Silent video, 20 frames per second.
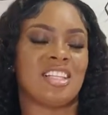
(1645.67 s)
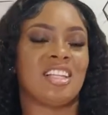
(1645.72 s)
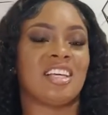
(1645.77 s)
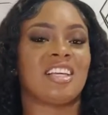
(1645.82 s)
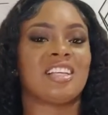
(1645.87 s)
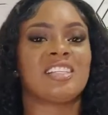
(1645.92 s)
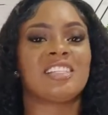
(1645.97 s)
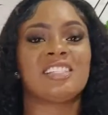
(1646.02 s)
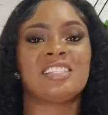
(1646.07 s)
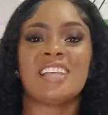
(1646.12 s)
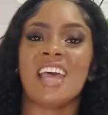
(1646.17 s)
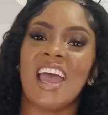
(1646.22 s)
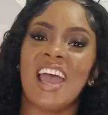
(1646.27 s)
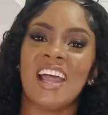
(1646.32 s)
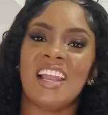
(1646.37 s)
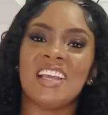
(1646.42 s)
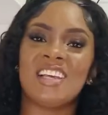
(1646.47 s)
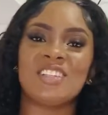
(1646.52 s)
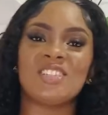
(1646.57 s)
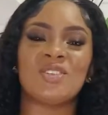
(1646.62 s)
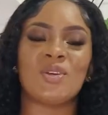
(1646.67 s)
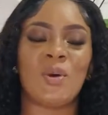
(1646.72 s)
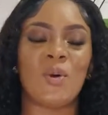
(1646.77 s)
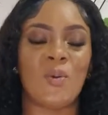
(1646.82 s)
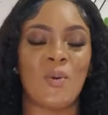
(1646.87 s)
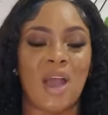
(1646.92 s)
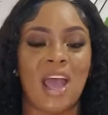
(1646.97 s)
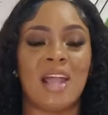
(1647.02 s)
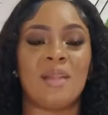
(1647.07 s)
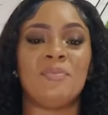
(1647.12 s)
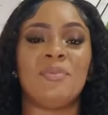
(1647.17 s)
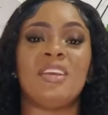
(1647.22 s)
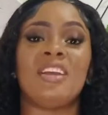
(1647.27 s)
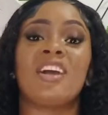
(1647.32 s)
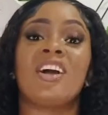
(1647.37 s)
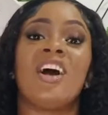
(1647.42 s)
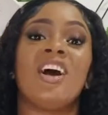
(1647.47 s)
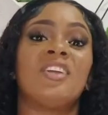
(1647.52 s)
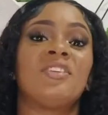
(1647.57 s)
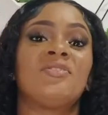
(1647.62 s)
look stylish while being
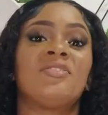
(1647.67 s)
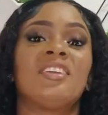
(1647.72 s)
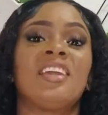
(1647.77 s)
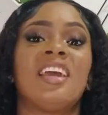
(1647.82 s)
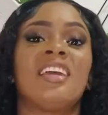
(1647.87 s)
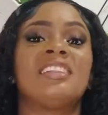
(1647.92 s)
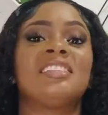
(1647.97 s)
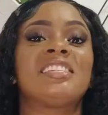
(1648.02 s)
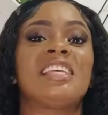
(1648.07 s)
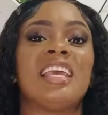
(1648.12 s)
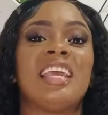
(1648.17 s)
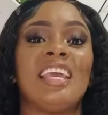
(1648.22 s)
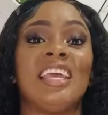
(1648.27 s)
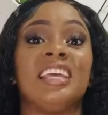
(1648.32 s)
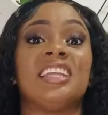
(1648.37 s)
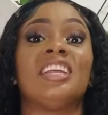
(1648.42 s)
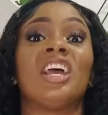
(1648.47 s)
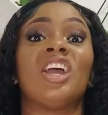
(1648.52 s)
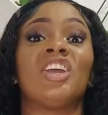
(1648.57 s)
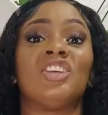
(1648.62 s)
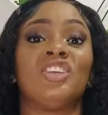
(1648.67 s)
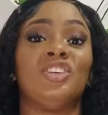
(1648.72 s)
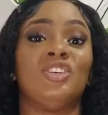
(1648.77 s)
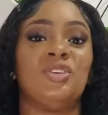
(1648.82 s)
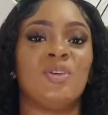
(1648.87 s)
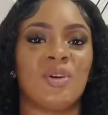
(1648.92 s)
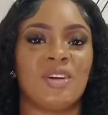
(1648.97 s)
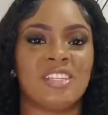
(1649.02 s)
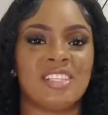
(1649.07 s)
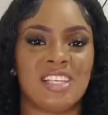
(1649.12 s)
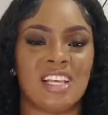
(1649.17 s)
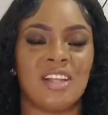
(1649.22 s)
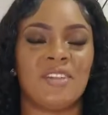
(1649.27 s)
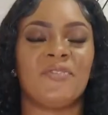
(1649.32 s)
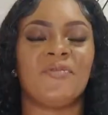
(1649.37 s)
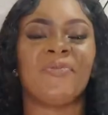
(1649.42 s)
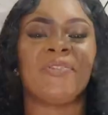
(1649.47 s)
confident in yourself.